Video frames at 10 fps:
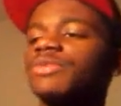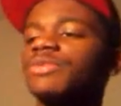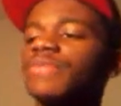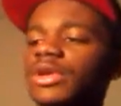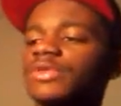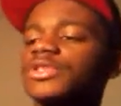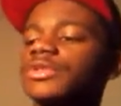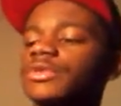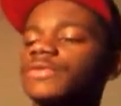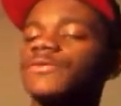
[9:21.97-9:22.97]
We melt out
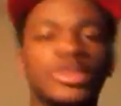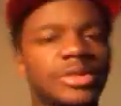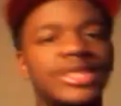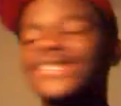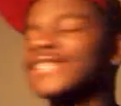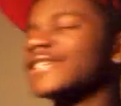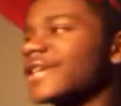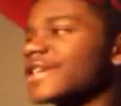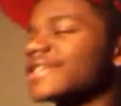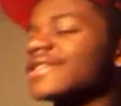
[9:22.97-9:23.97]
this joint, you feel me?
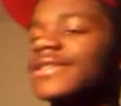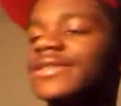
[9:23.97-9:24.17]
Yes.